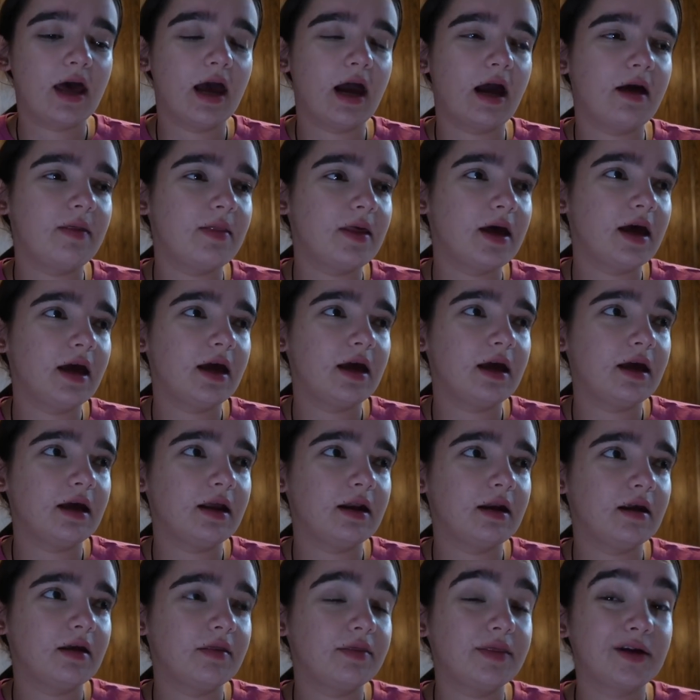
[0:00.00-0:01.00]
And
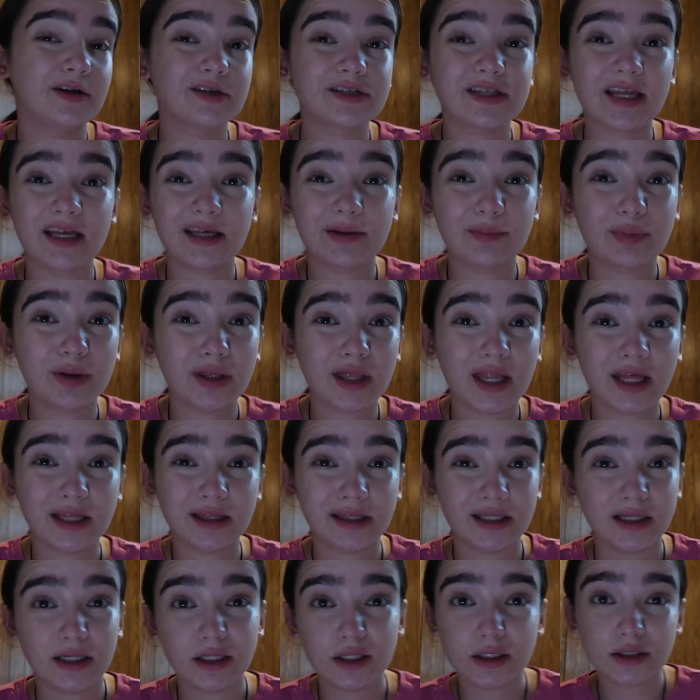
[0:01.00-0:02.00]
then there's like been
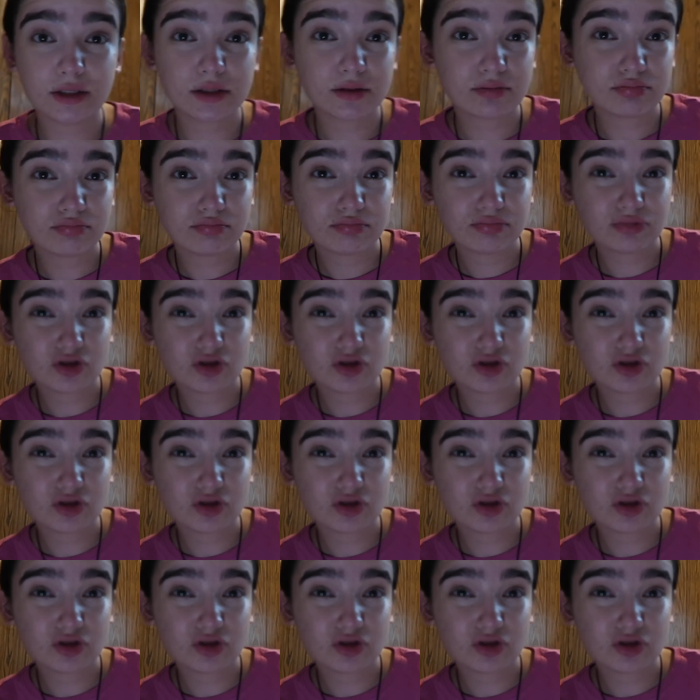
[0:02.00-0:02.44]
like these